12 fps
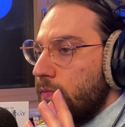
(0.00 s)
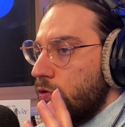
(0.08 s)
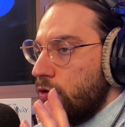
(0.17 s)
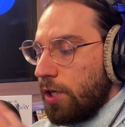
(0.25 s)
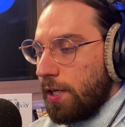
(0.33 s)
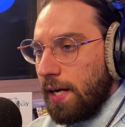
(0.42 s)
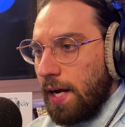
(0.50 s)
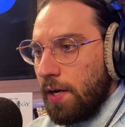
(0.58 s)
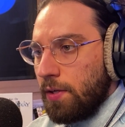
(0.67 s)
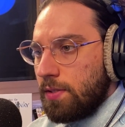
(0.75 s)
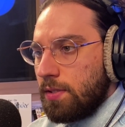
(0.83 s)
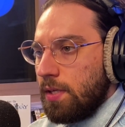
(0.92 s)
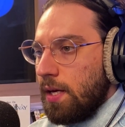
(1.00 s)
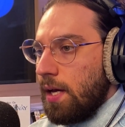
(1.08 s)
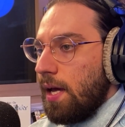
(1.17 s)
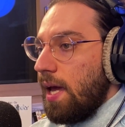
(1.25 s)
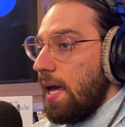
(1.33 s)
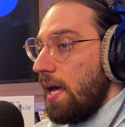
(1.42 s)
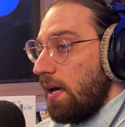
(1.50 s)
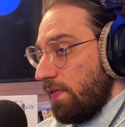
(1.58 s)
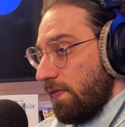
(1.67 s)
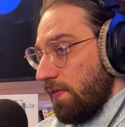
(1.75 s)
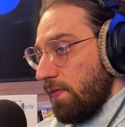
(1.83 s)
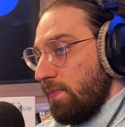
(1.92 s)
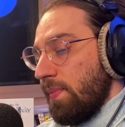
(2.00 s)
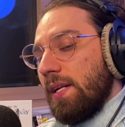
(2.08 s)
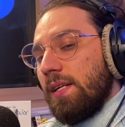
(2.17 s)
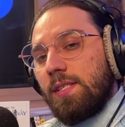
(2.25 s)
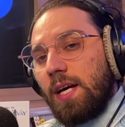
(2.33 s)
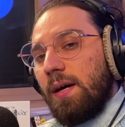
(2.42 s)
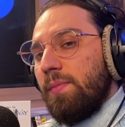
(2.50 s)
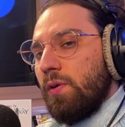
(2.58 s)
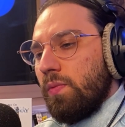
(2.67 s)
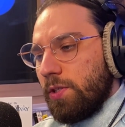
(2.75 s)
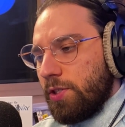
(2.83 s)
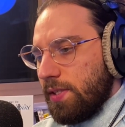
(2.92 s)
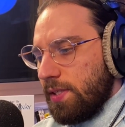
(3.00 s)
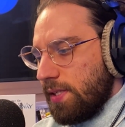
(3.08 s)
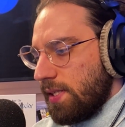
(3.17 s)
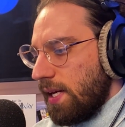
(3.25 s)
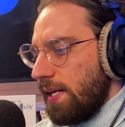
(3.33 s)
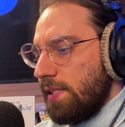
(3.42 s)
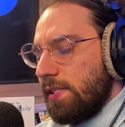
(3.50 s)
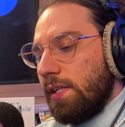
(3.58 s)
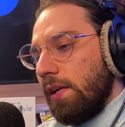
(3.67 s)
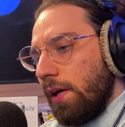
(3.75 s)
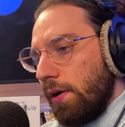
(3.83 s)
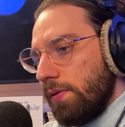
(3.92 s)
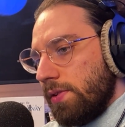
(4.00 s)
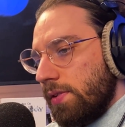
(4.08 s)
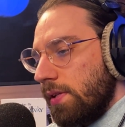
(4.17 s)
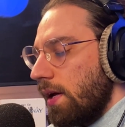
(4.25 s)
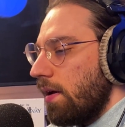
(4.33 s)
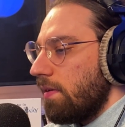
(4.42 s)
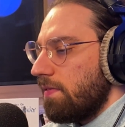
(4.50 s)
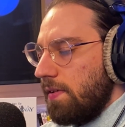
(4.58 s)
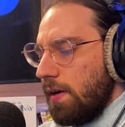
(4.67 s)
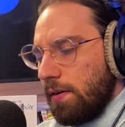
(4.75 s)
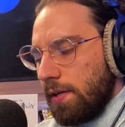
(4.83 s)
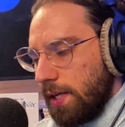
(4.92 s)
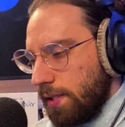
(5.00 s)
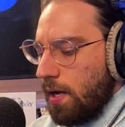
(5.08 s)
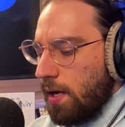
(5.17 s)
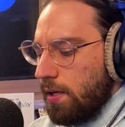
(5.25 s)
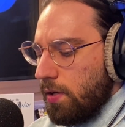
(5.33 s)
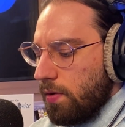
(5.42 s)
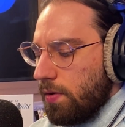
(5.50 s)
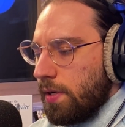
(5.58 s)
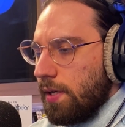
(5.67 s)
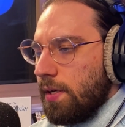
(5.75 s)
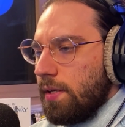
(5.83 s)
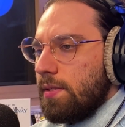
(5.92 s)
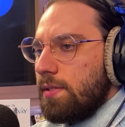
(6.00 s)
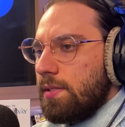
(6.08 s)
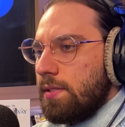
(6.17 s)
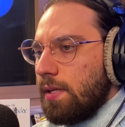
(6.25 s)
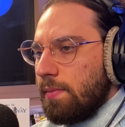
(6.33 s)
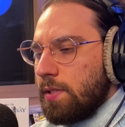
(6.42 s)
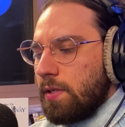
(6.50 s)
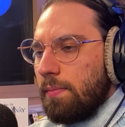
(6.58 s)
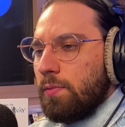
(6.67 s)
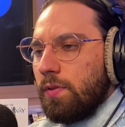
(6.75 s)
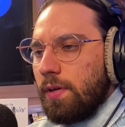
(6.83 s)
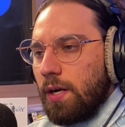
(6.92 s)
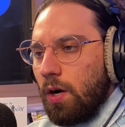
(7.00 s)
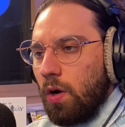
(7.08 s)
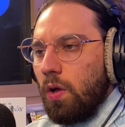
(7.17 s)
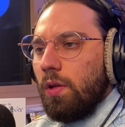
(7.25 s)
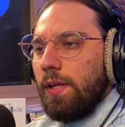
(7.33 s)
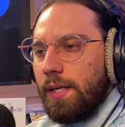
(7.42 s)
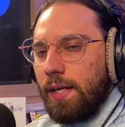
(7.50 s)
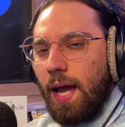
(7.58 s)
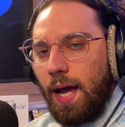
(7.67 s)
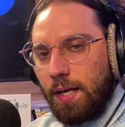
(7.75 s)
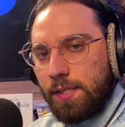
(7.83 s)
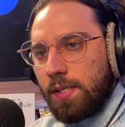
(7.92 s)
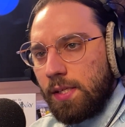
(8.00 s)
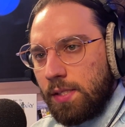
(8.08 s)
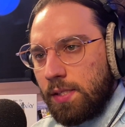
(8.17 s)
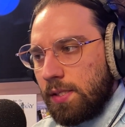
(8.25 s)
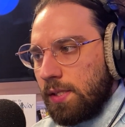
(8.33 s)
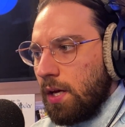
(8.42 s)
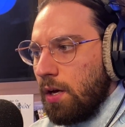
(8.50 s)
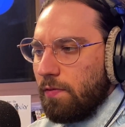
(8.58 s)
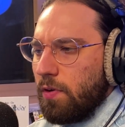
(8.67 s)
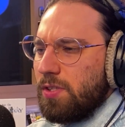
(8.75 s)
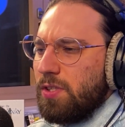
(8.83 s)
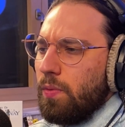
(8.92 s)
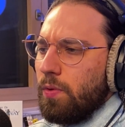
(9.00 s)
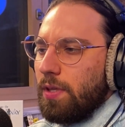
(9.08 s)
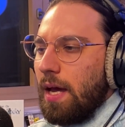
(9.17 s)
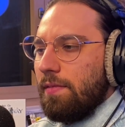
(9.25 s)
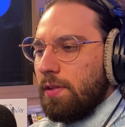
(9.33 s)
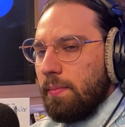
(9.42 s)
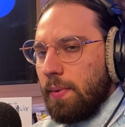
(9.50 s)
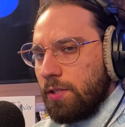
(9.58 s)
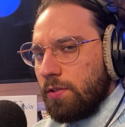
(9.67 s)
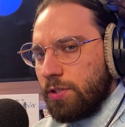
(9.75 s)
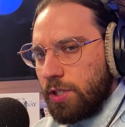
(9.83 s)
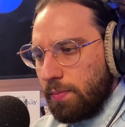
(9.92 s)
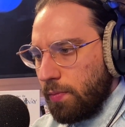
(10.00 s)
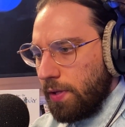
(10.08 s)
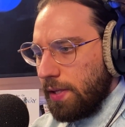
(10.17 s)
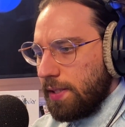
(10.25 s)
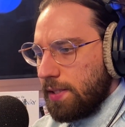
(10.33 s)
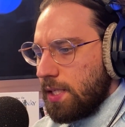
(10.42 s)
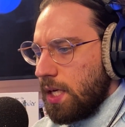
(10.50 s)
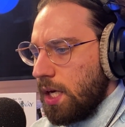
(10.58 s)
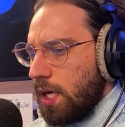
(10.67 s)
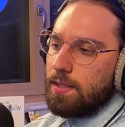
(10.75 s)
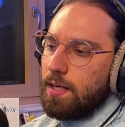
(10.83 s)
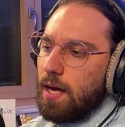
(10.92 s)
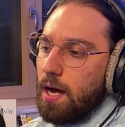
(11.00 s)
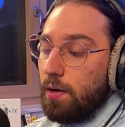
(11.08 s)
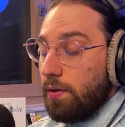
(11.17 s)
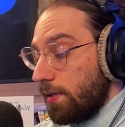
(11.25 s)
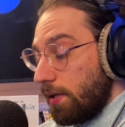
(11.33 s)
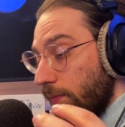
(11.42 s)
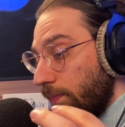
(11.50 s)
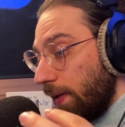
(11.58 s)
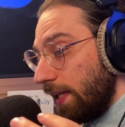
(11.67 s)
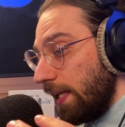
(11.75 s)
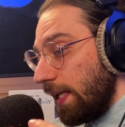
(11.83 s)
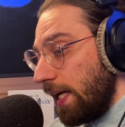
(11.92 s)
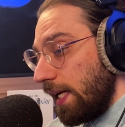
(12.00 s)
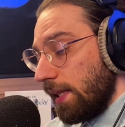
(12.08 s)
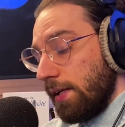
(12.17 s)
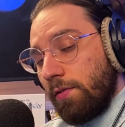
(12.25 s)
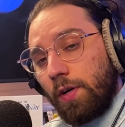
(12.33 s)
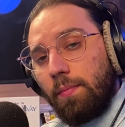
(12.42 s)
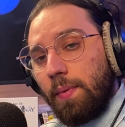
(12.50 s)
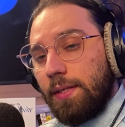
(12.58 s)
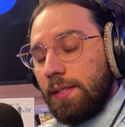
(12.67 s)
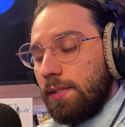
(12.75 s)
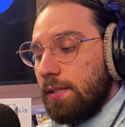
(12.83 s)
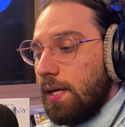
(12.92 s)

Check it out. If by the time you're watching this and it's closed, fear not. You could subscribe to their all-in access. Of course, you won't have the mentorship with it. I would completely recommend it.